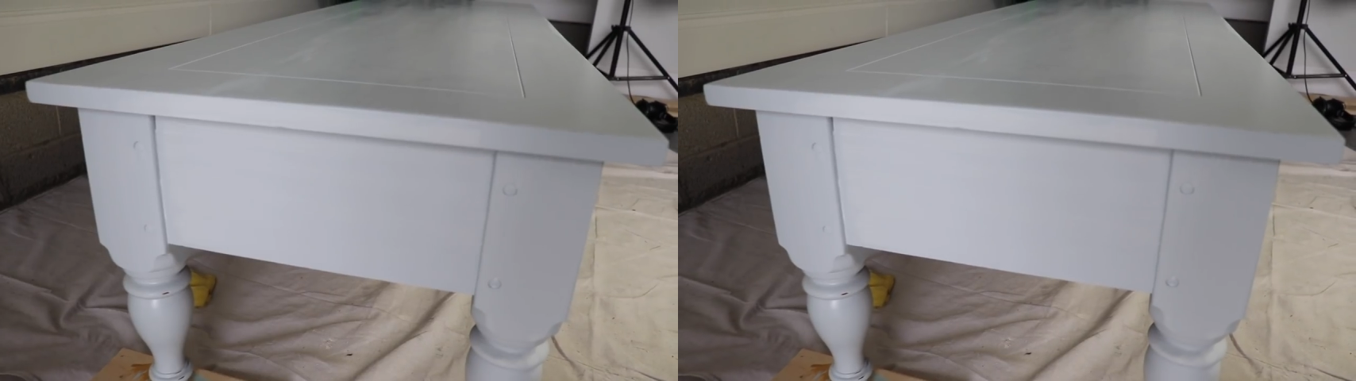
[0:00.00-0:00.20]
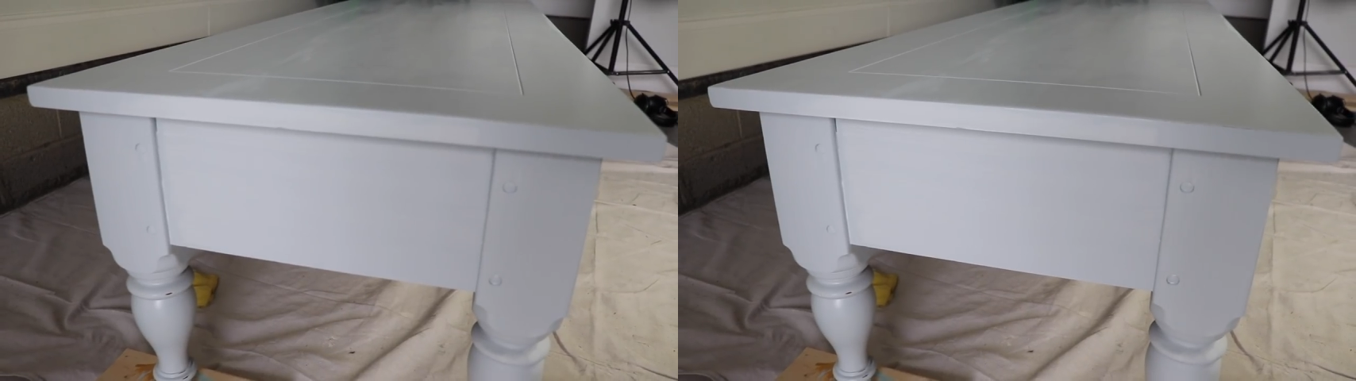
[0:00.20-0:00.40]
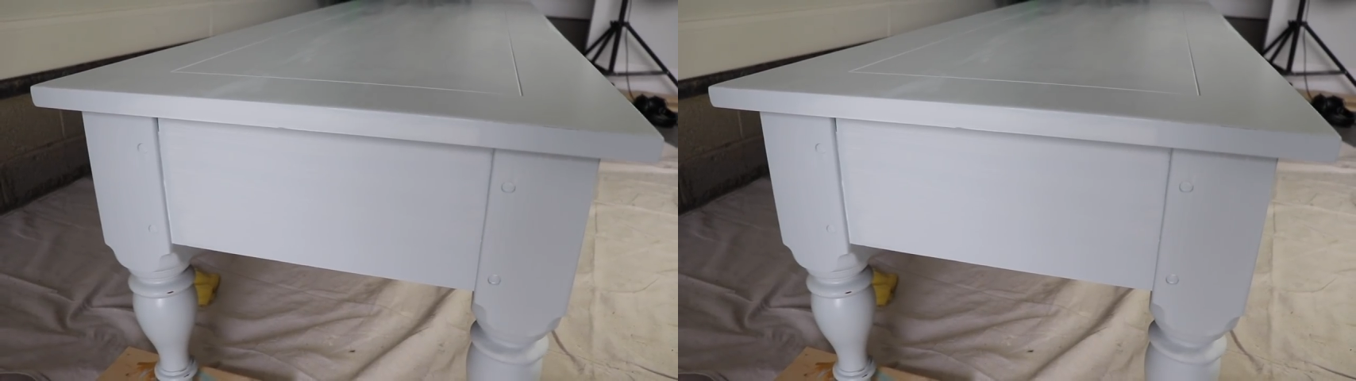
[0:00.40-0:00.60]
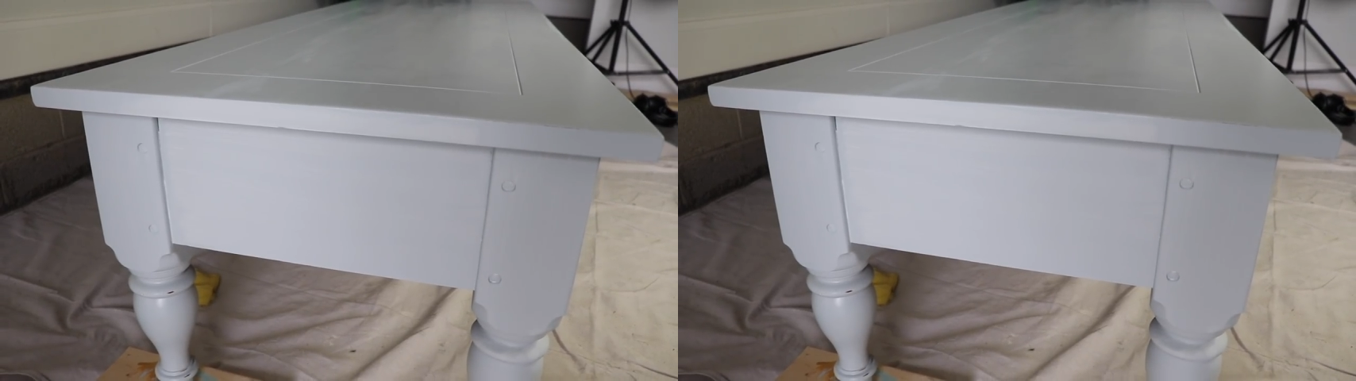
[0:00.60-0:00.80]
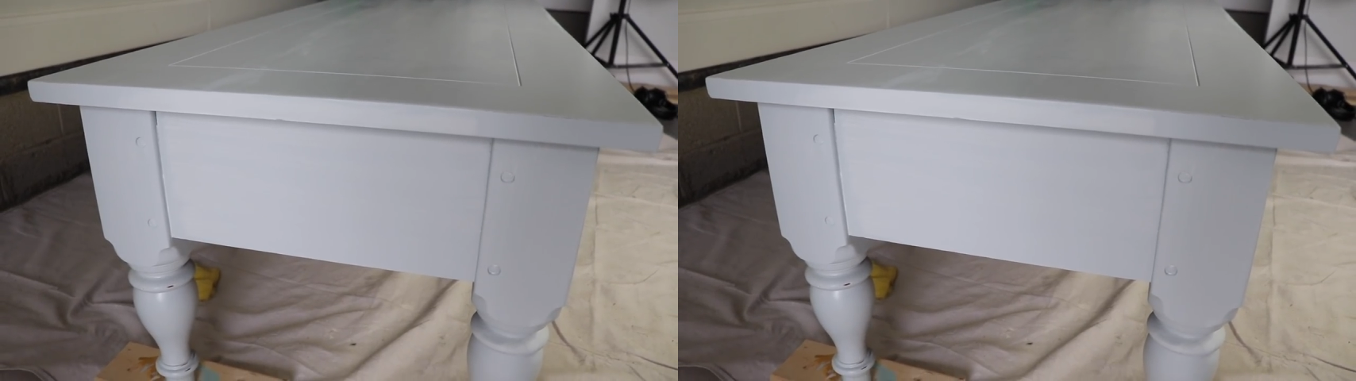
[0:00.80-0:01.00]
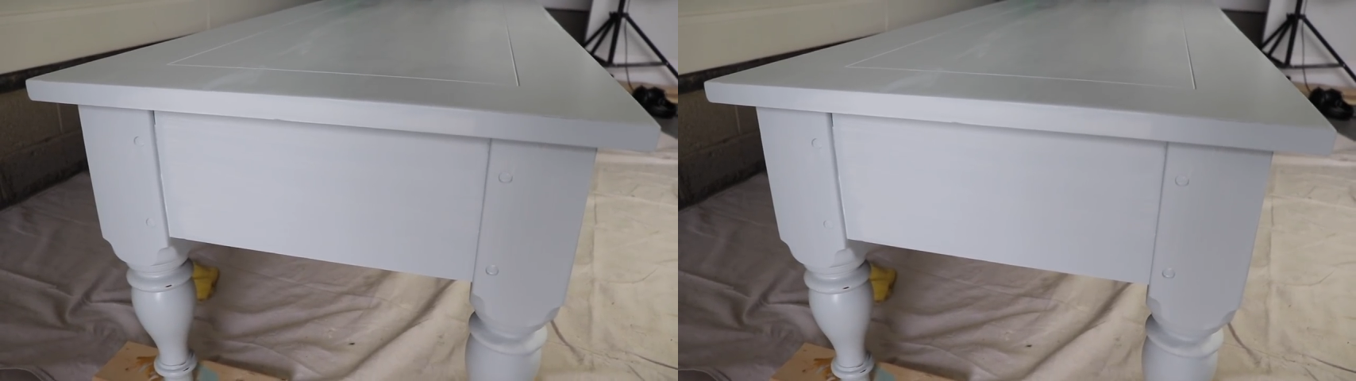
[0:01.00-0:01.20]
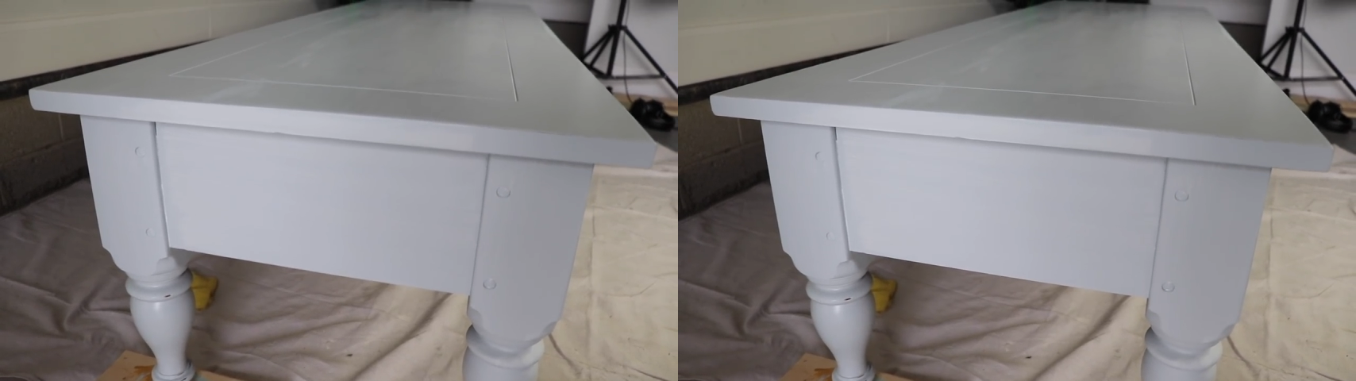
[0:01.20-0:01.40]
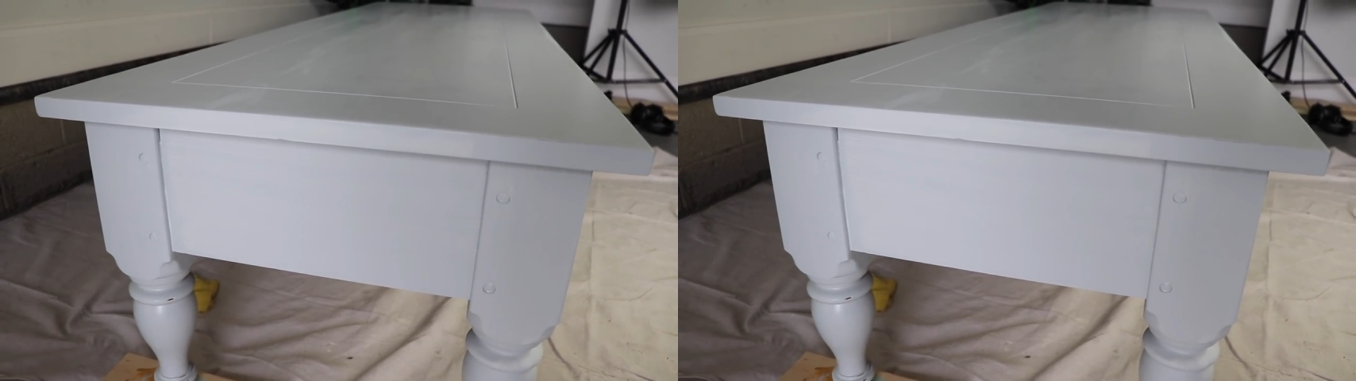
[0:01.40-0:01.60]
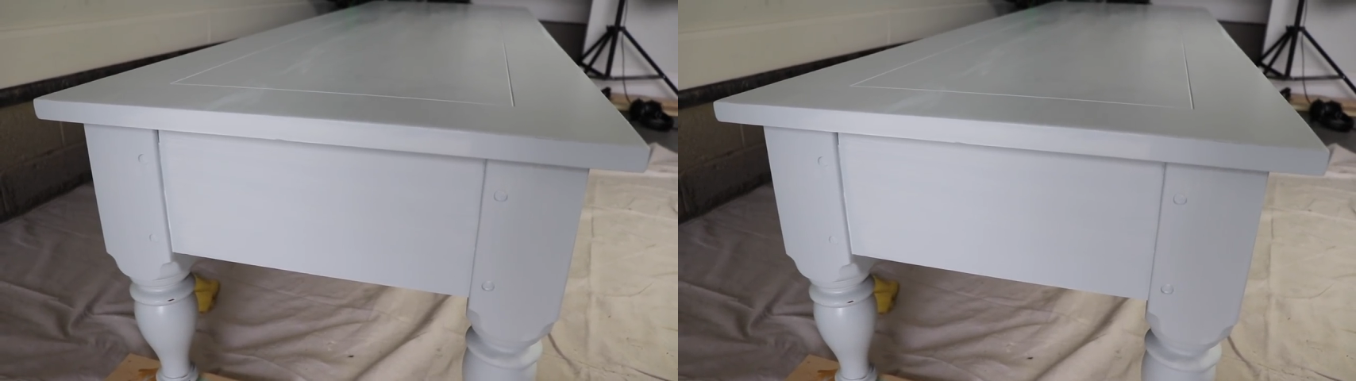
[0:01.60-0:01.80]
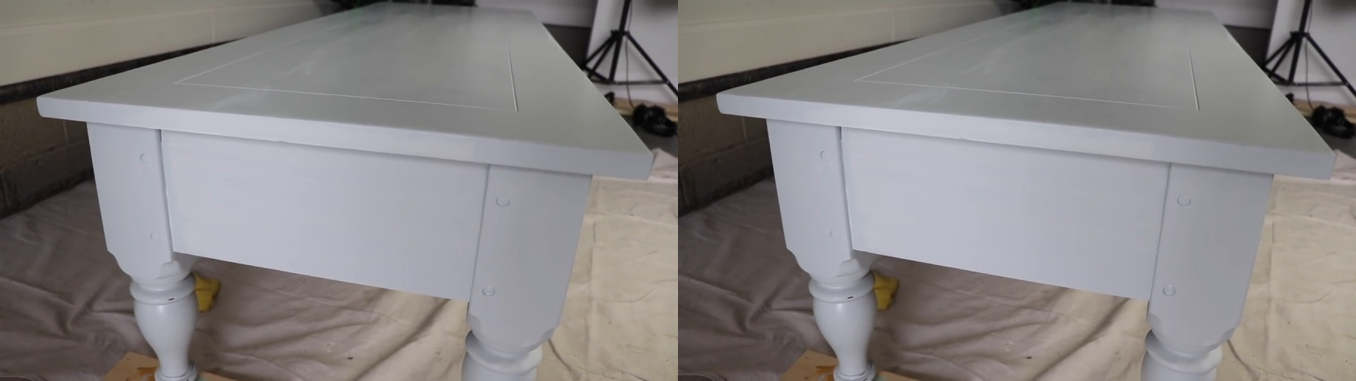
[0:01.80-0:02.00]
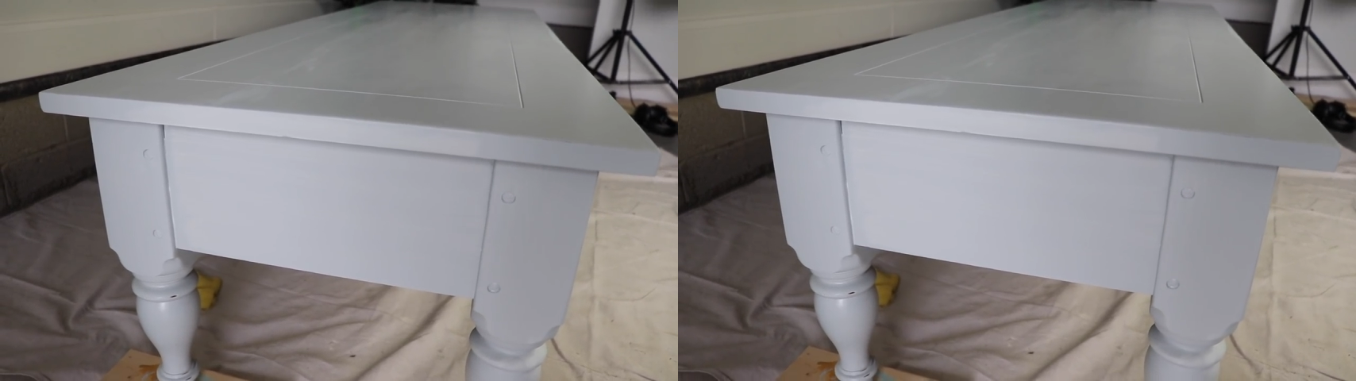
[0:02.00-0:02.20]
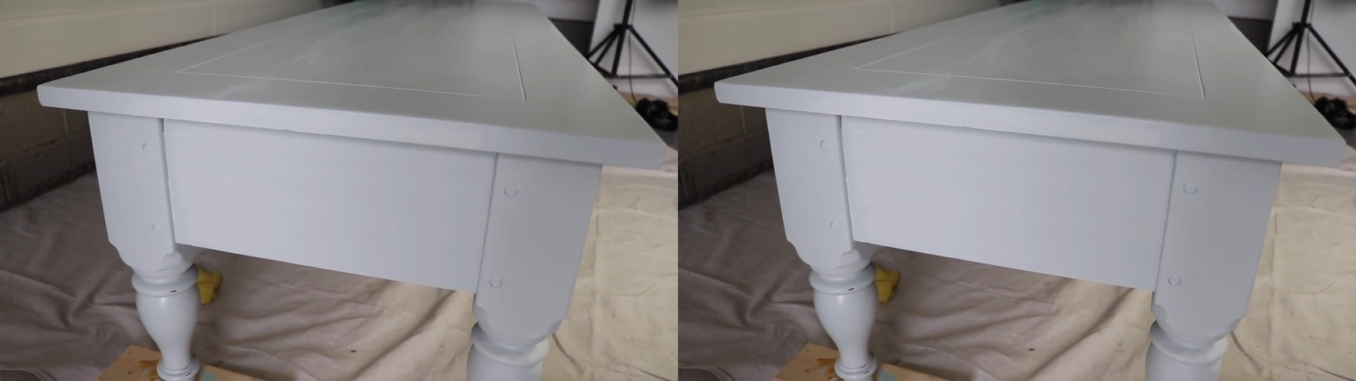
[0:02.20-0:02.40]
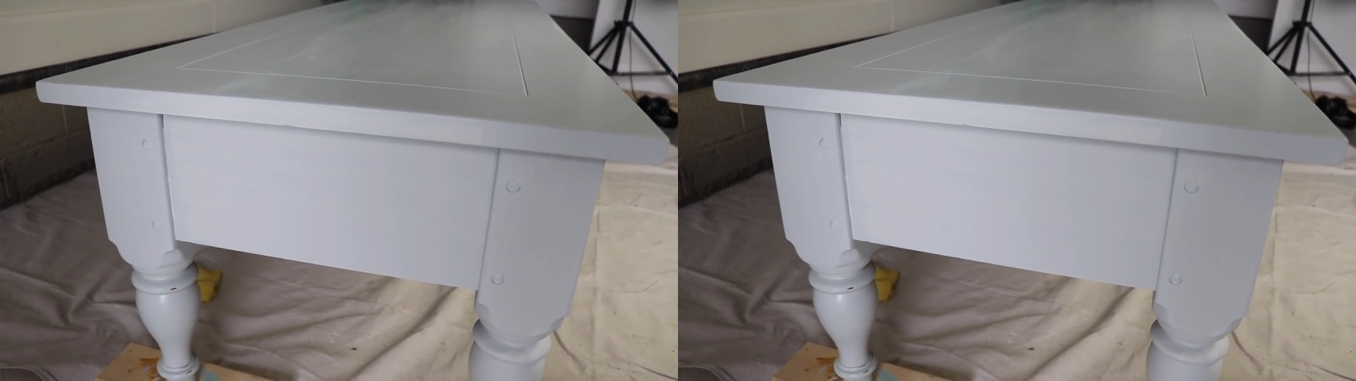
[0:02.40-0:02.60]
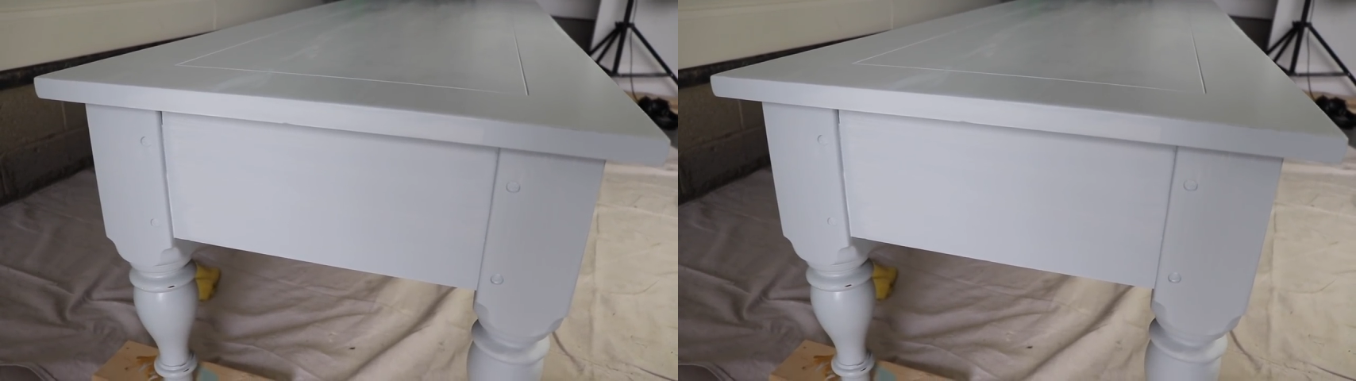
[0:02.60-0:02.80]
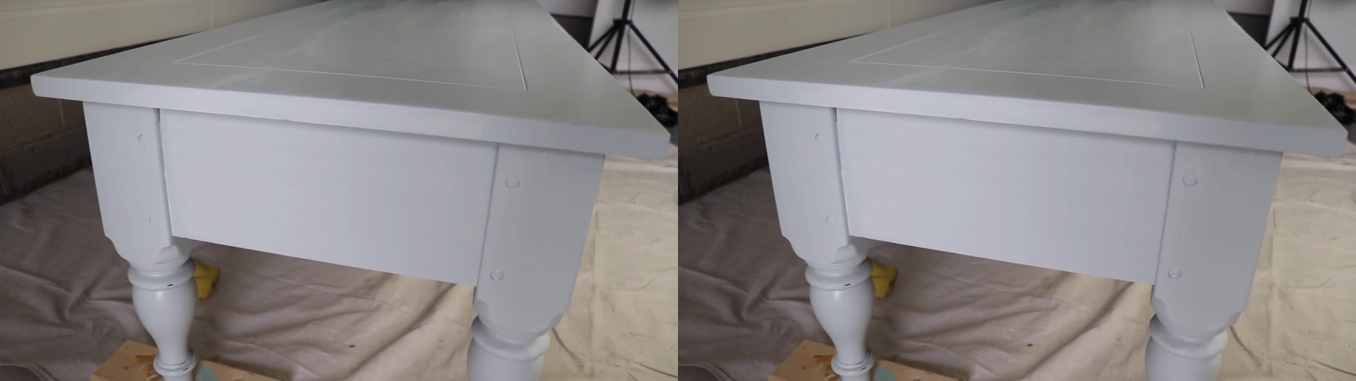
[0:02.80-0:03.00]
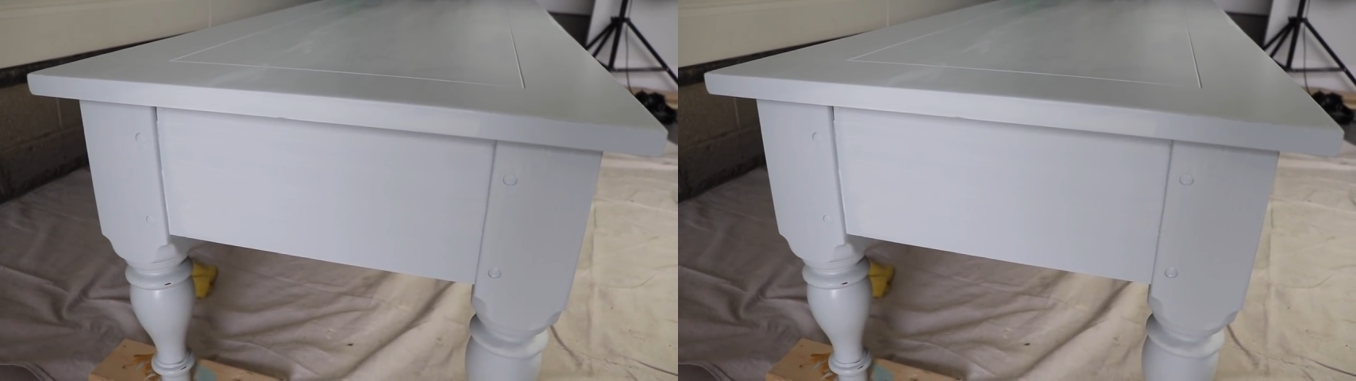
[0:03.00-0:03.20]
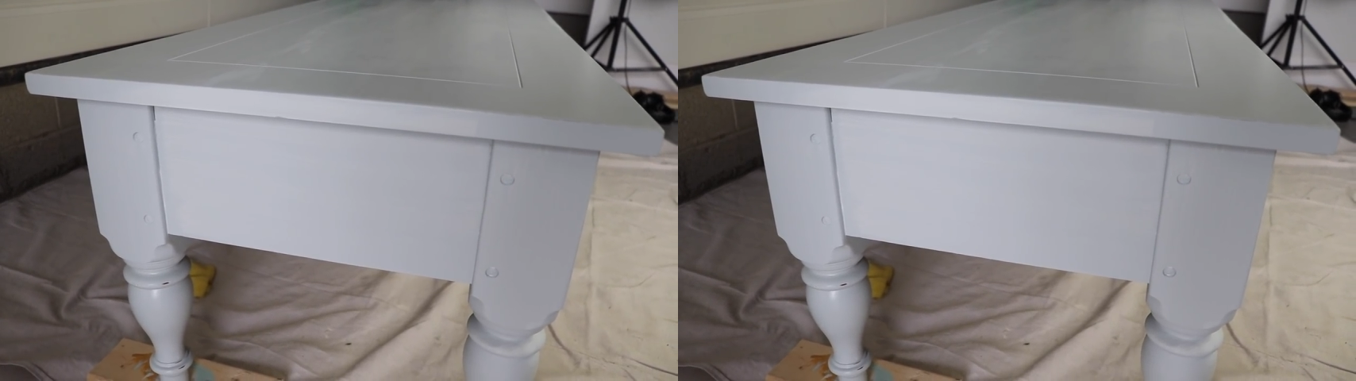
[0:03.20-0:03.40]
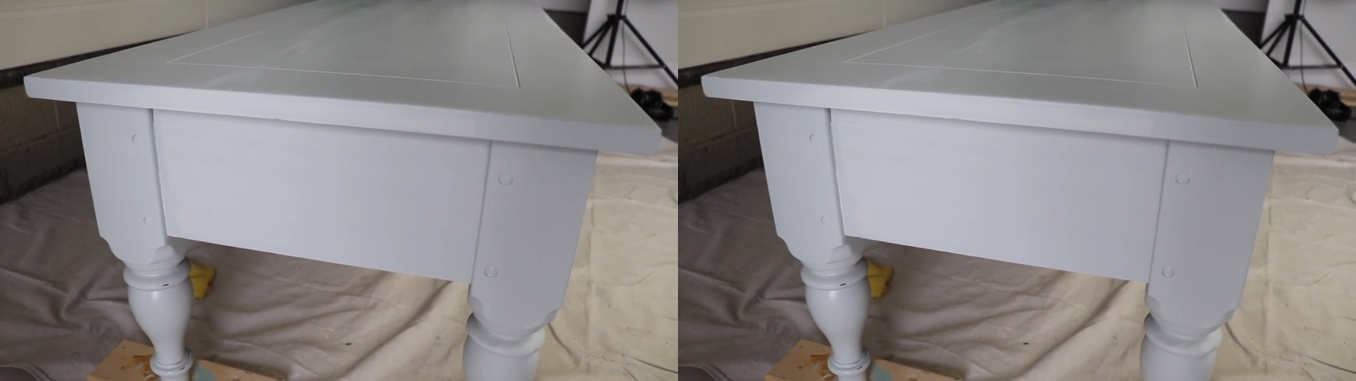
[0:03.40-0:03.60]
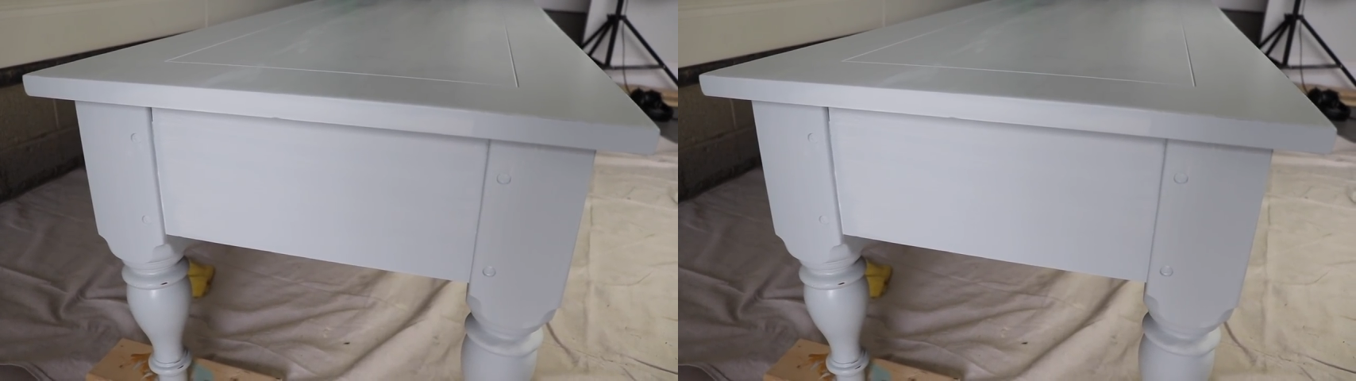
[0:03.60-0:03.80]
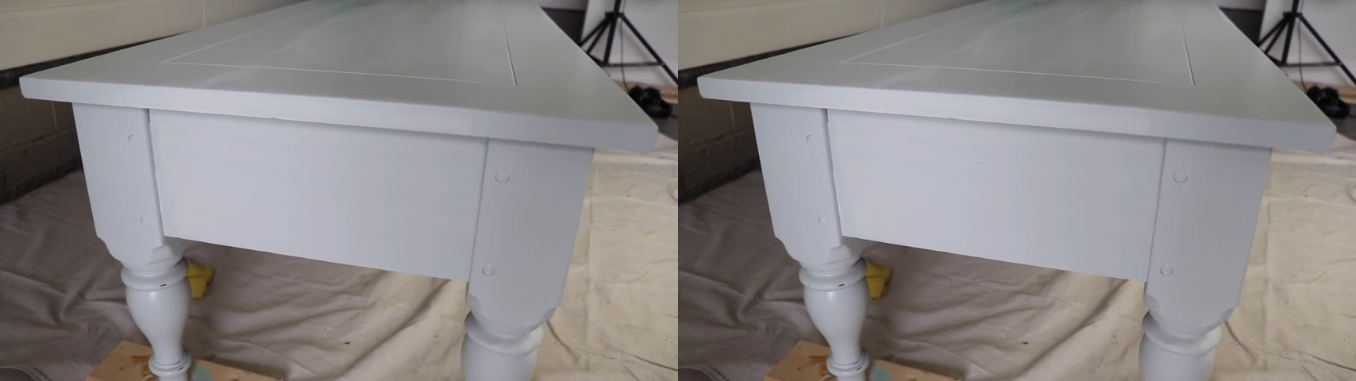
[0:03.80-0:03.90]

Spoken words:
(no speaker visible)